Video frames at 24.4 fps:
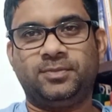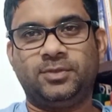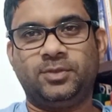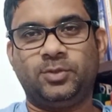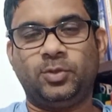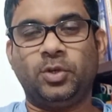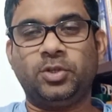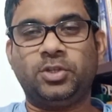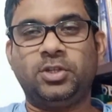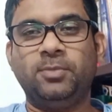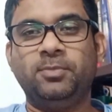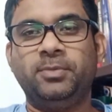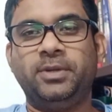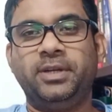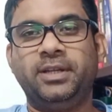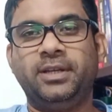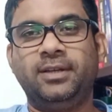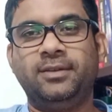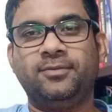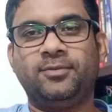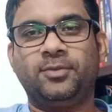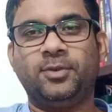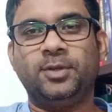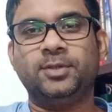Social
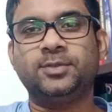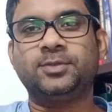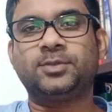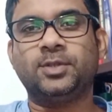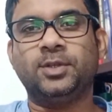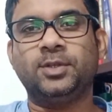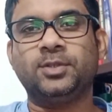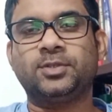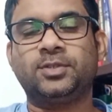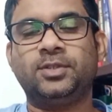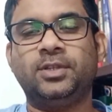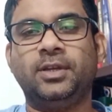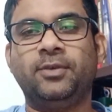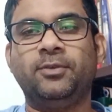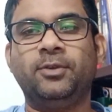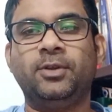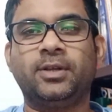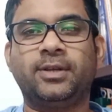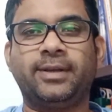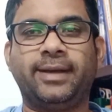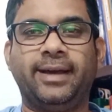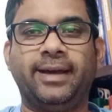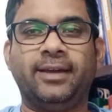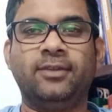media influencers, they
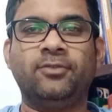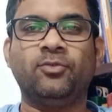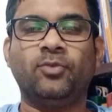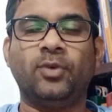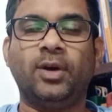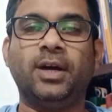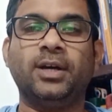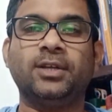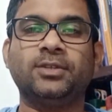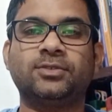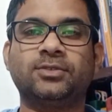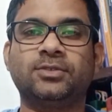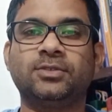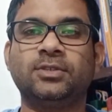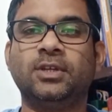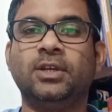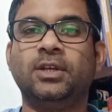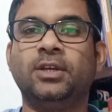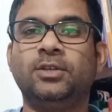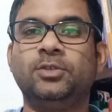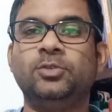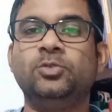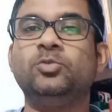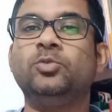will canvas
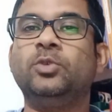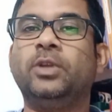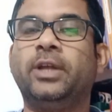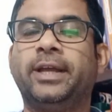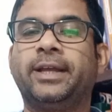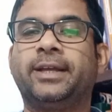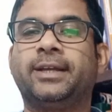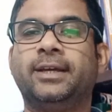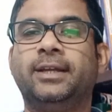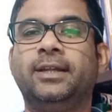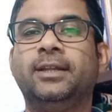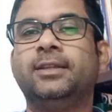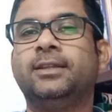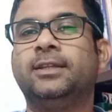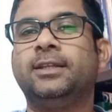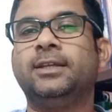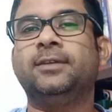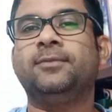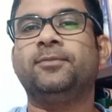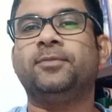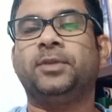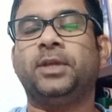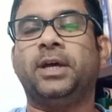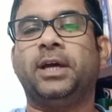you like
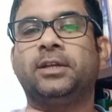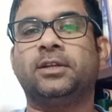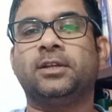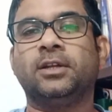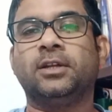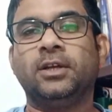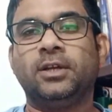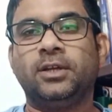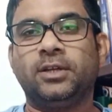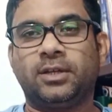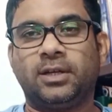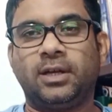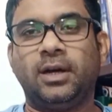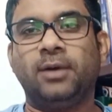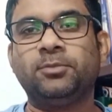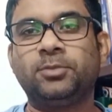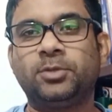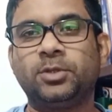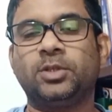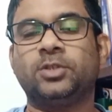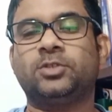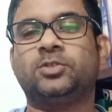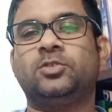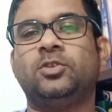anything that come
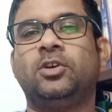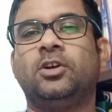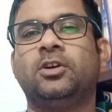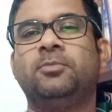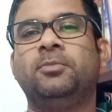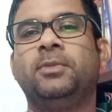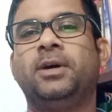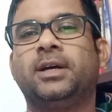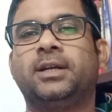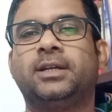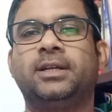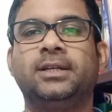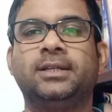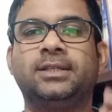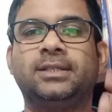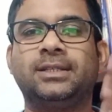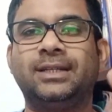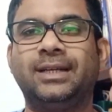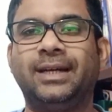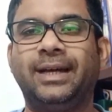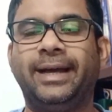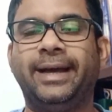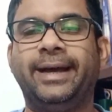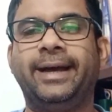to the stock
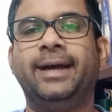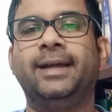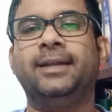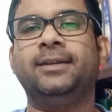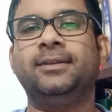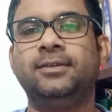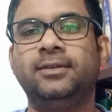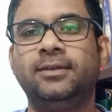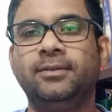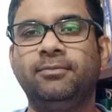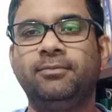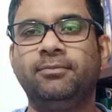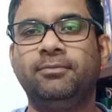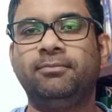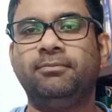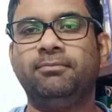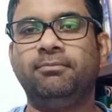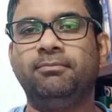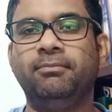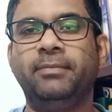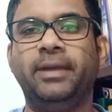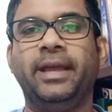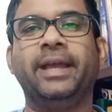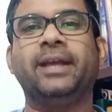market
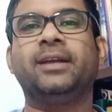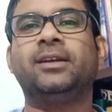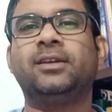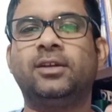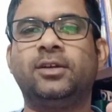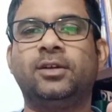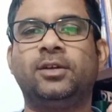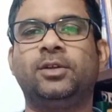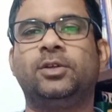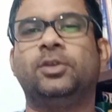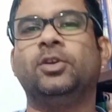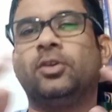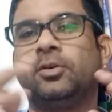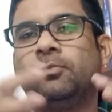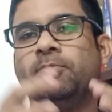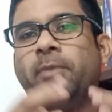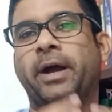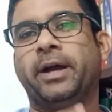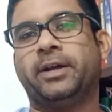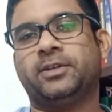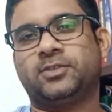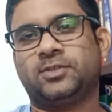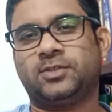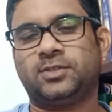and make quick
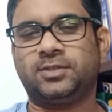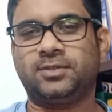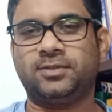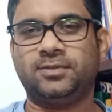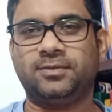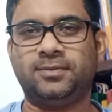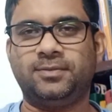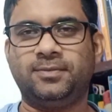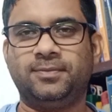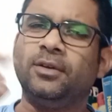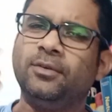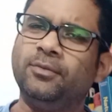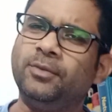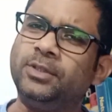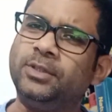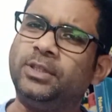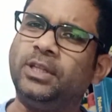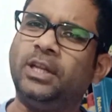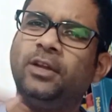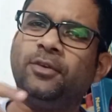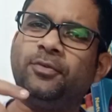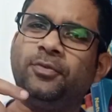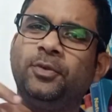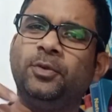bucks.
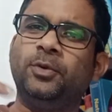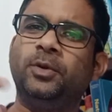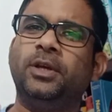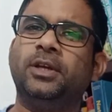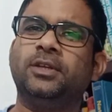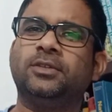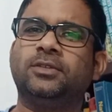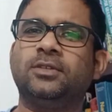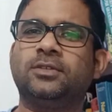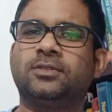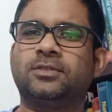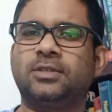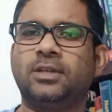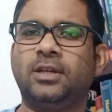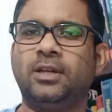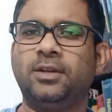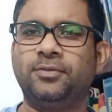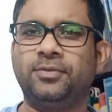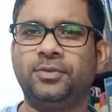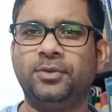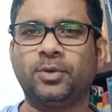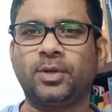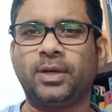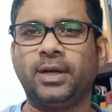Within a few days
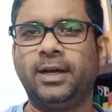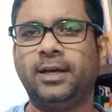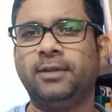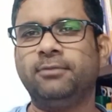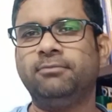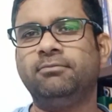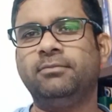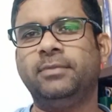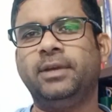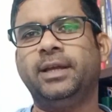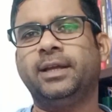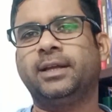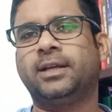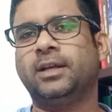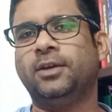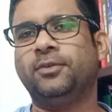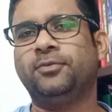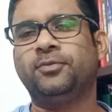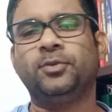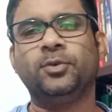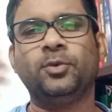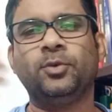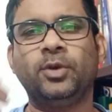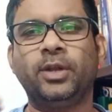itself, you can make
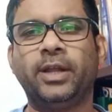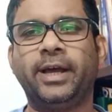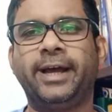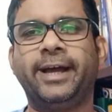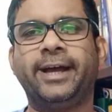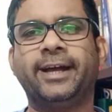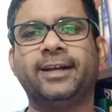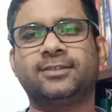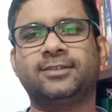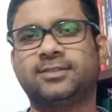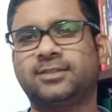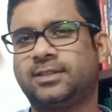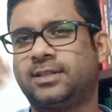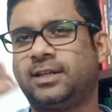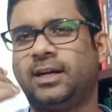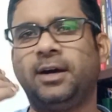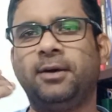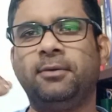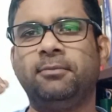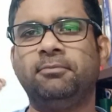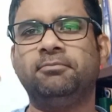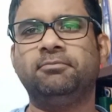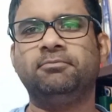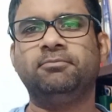a few lakhs.
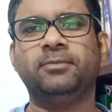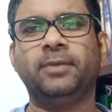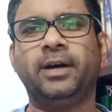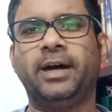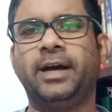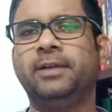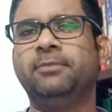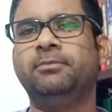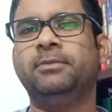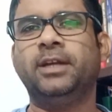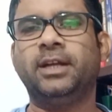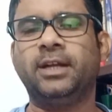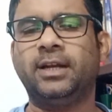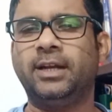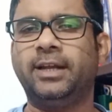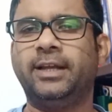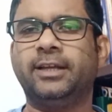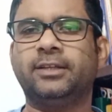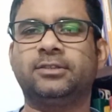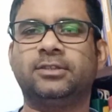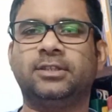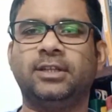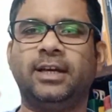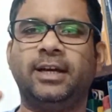Come, I made
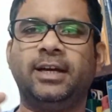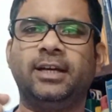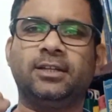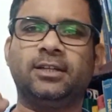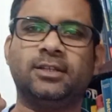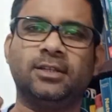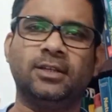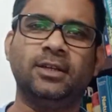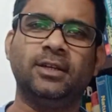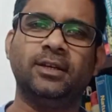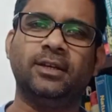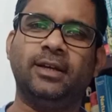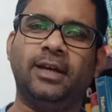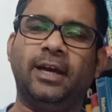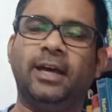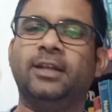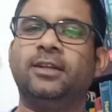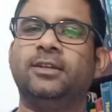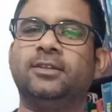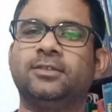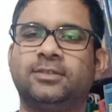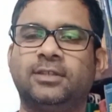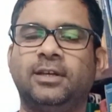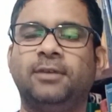like that.
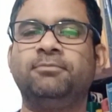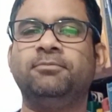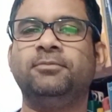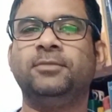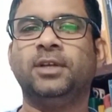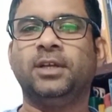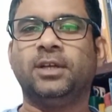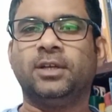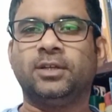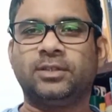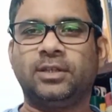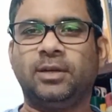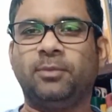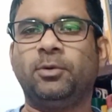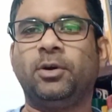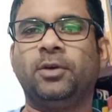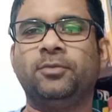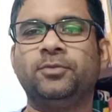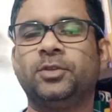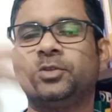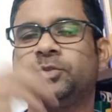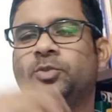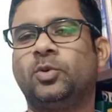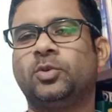And some
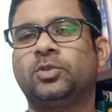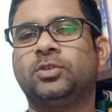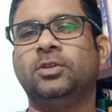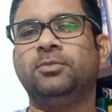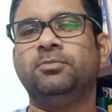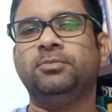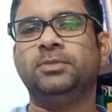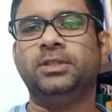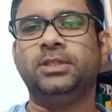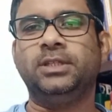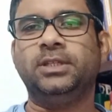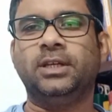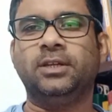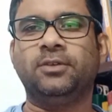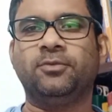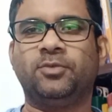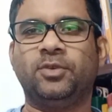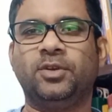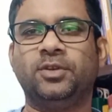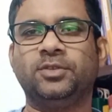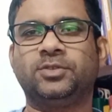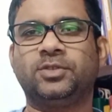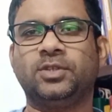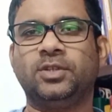of the social media
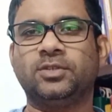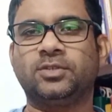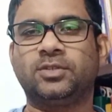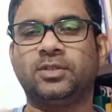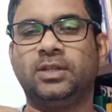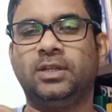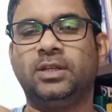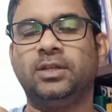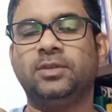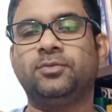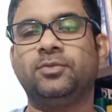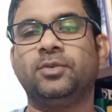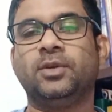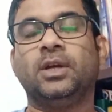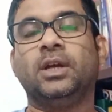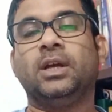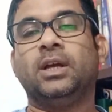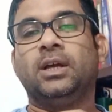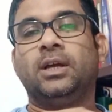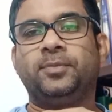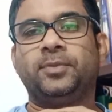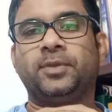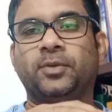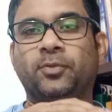influencers give
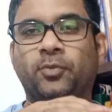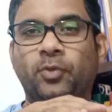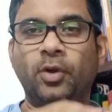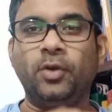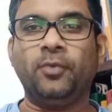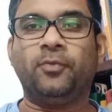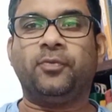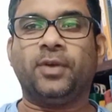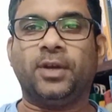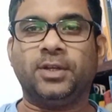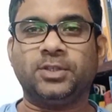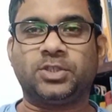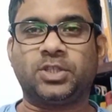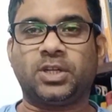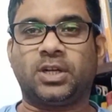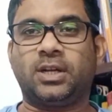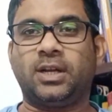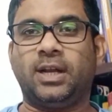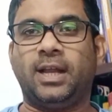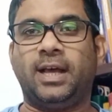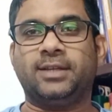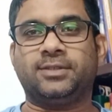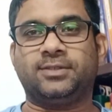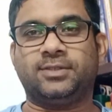full-fledged
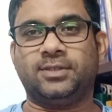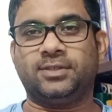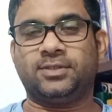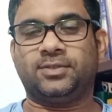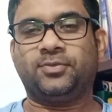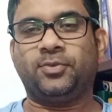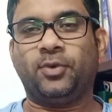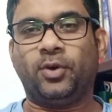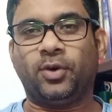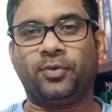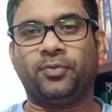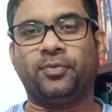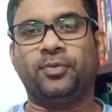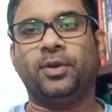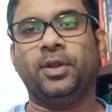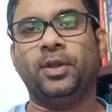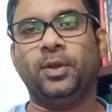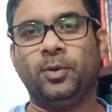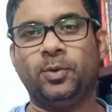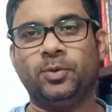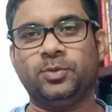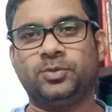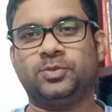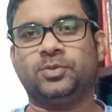classes for
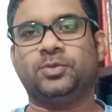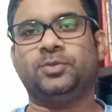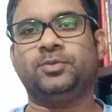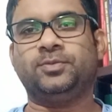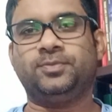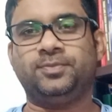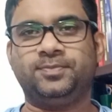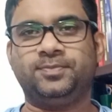free also.